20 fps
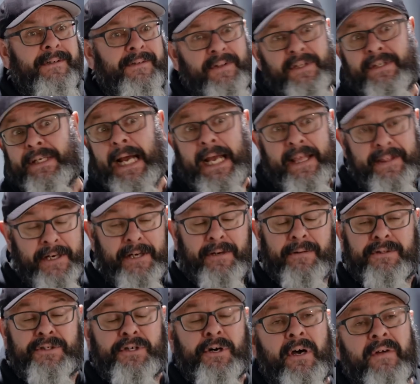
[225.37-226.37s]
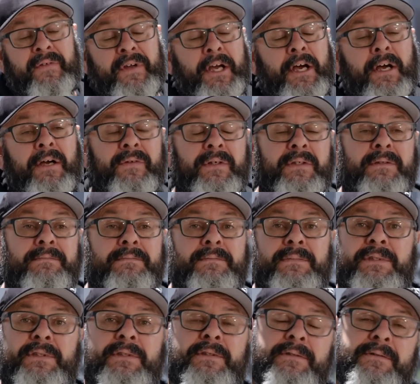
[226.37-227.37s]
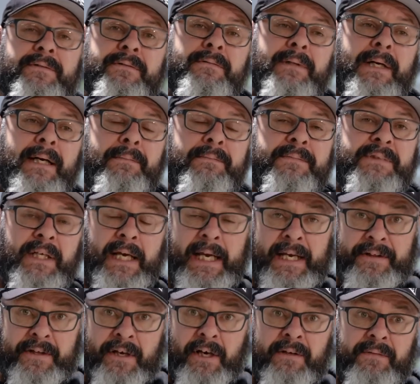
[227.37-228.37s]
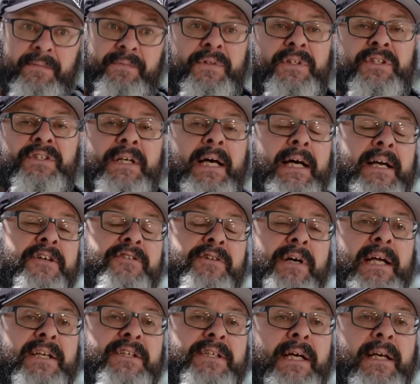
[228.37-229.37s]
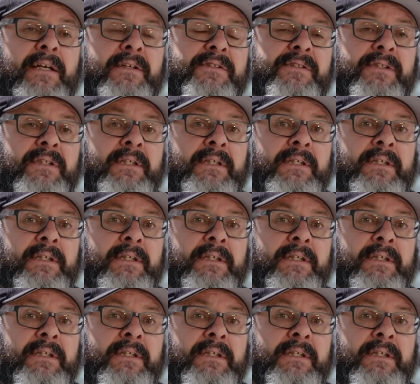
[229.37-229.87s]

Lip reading: the day that I was driving over to Heathcote for the starter drag challenge.